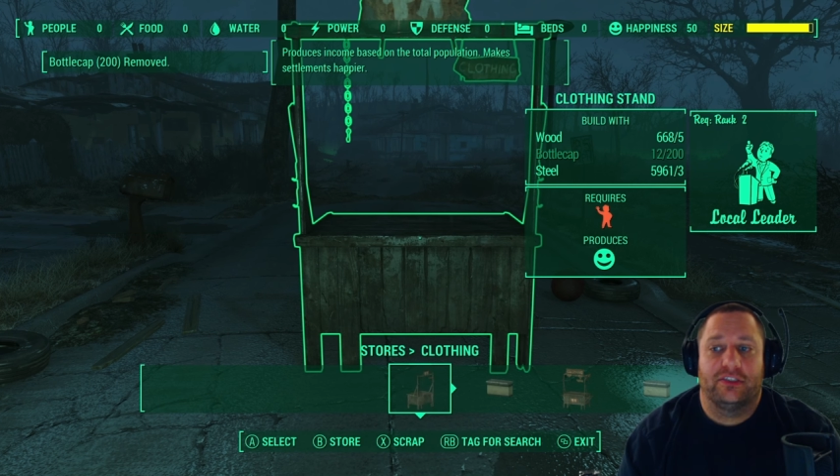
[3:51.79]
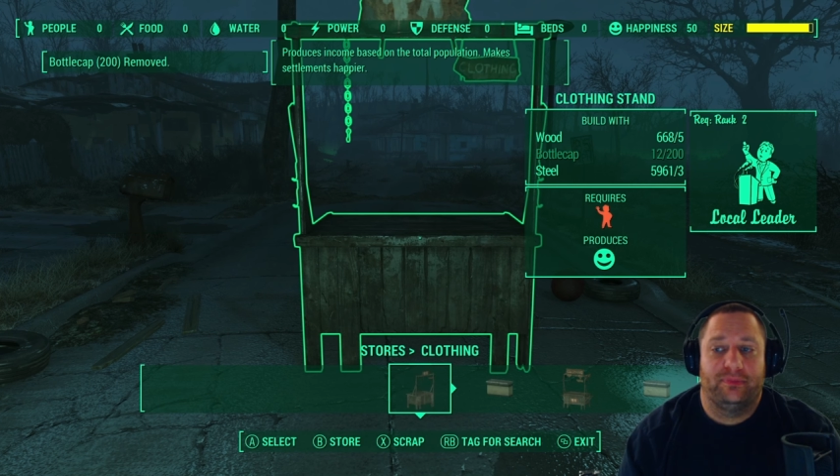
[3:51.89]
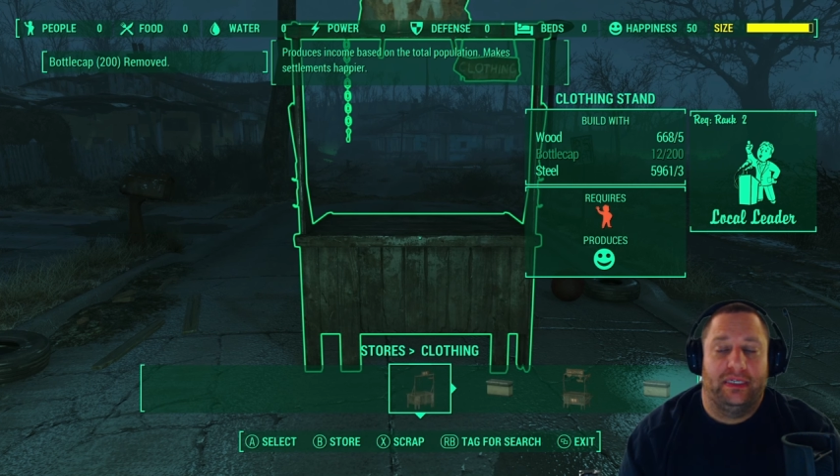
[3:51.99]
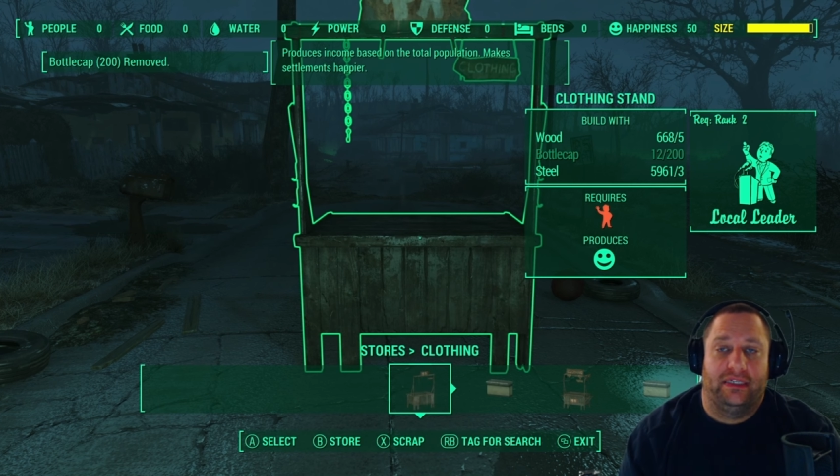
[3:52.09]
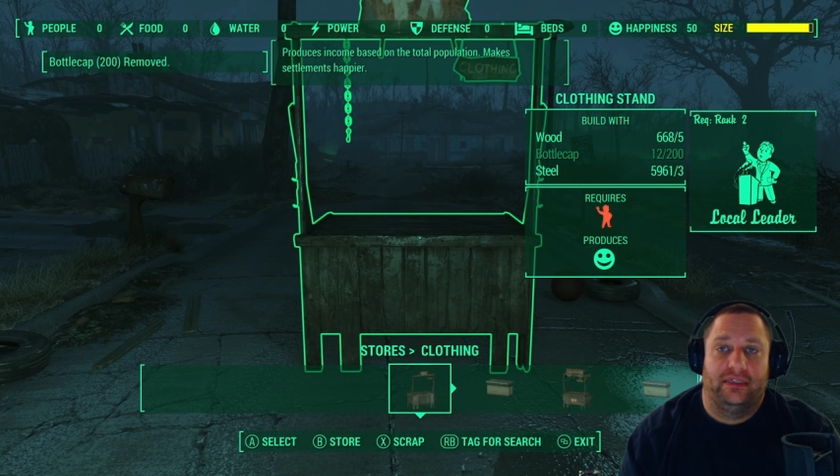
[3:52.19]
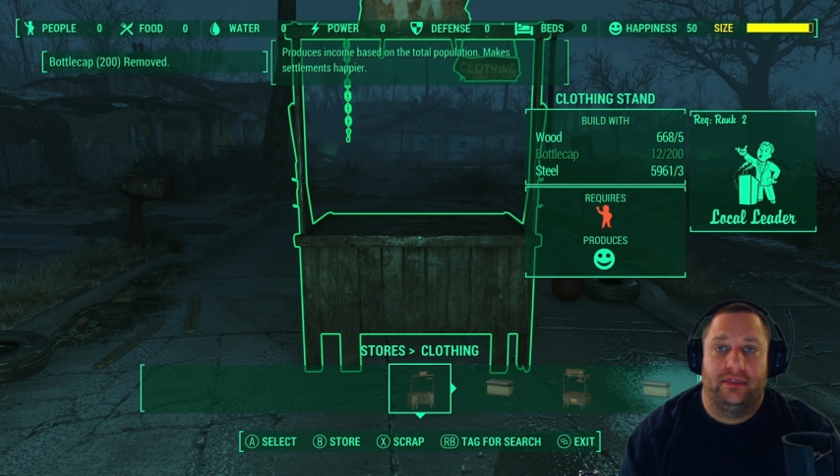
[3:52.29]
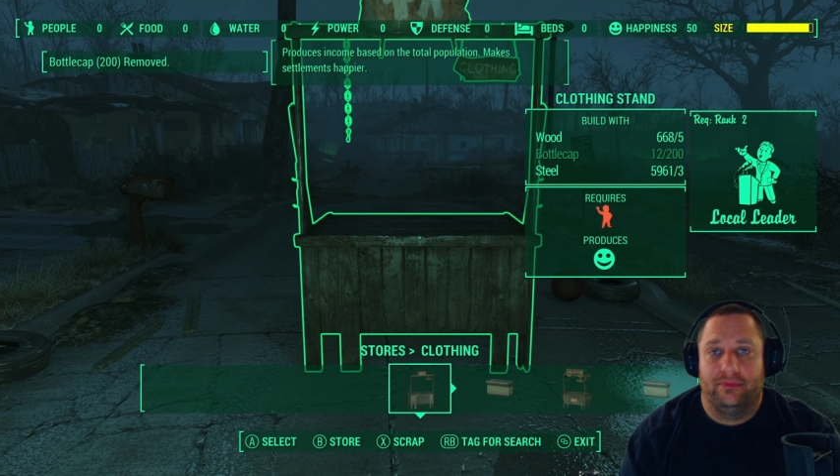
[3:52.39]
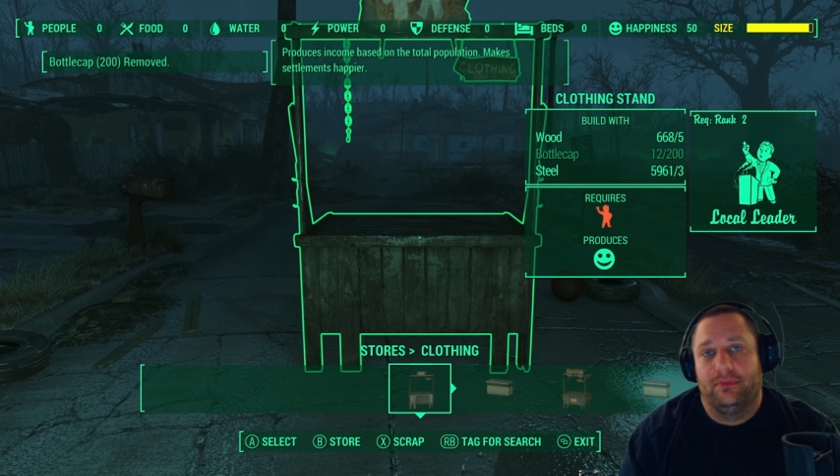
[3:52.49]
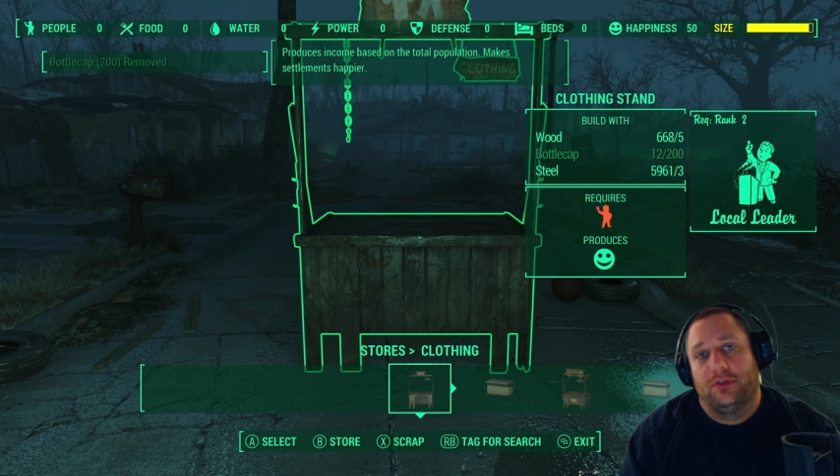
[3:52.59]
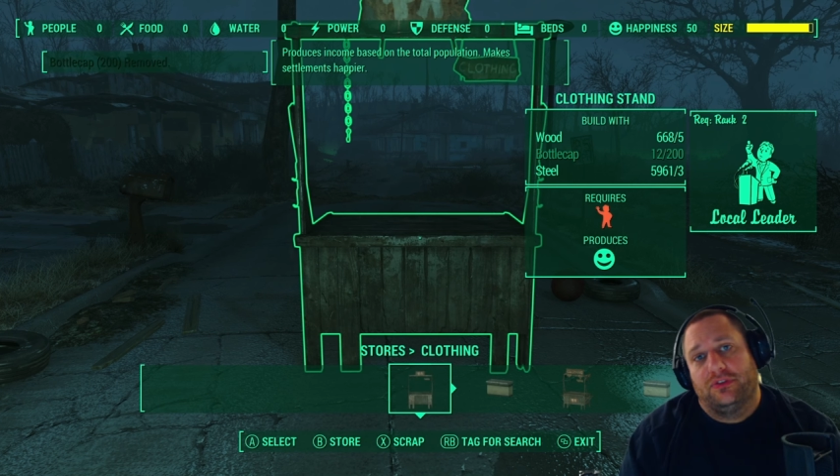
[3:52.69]
spend
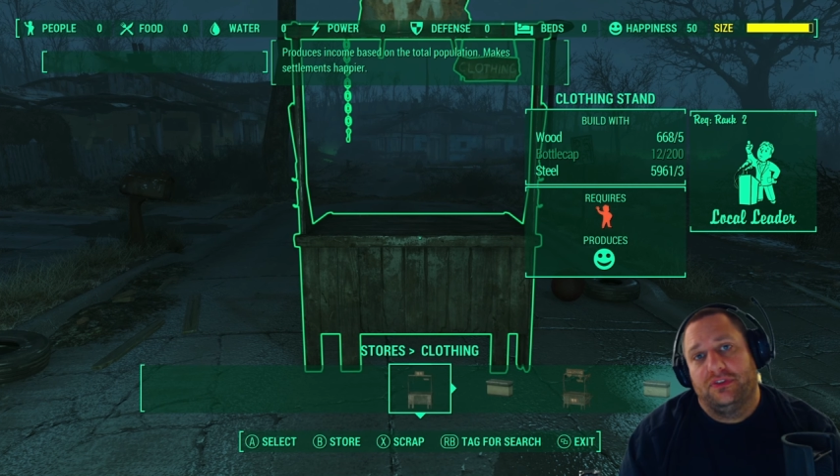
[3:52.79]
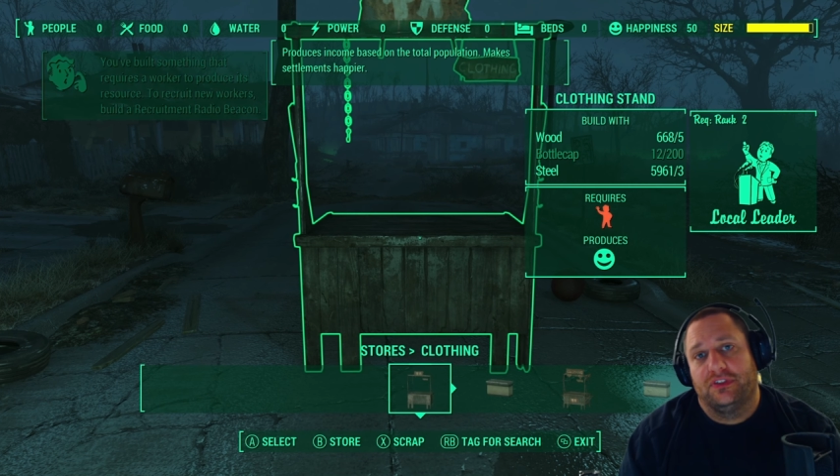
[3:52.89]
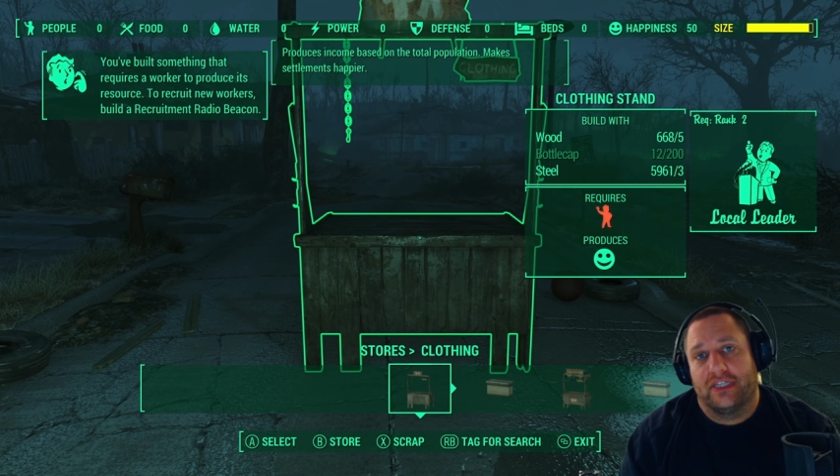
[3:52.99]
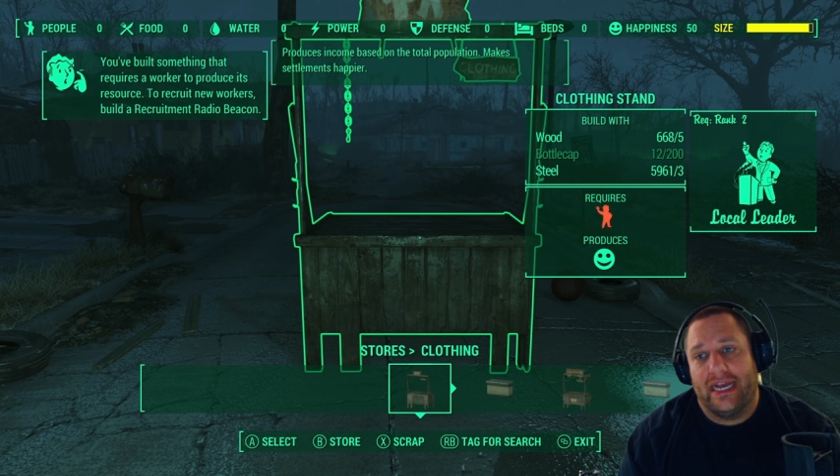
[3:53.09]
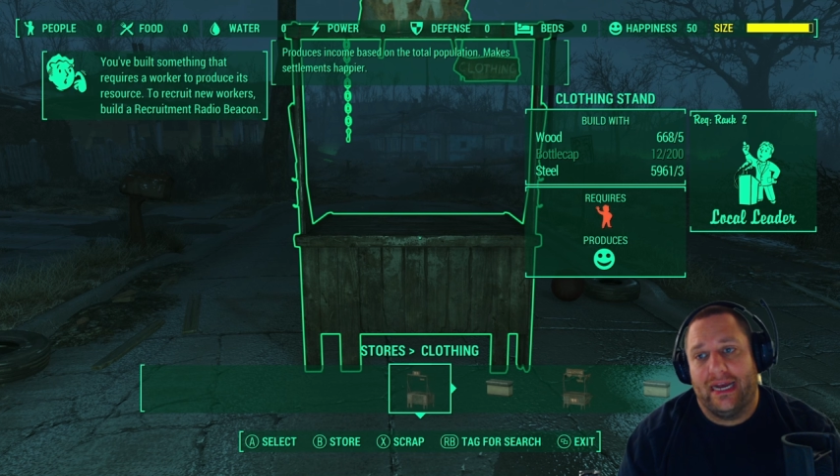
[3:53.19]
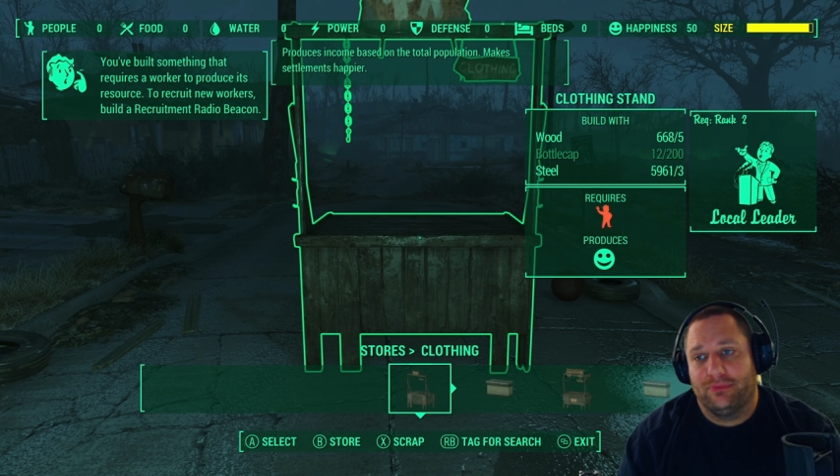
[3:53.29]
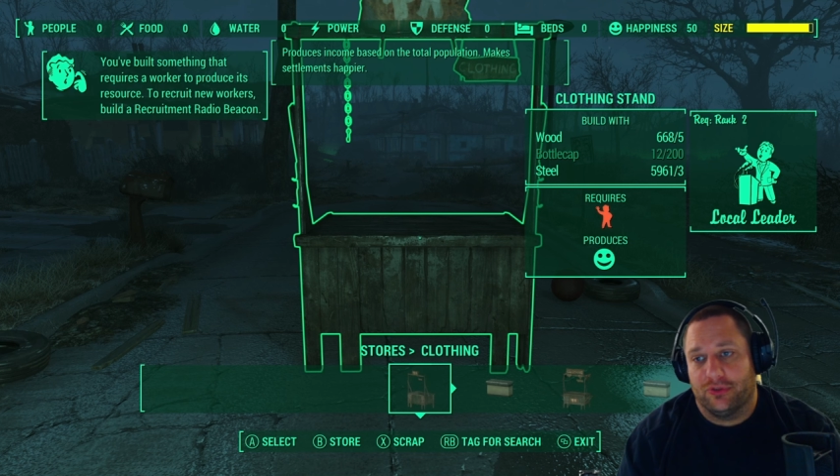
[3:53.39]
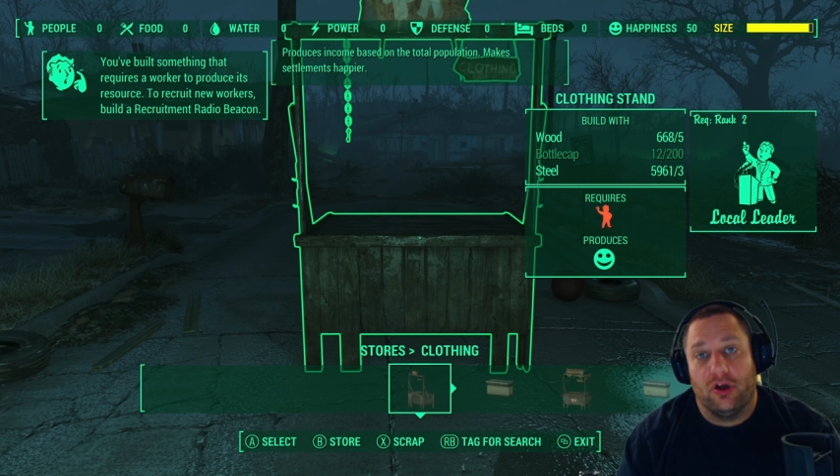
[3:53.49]
most of your caps,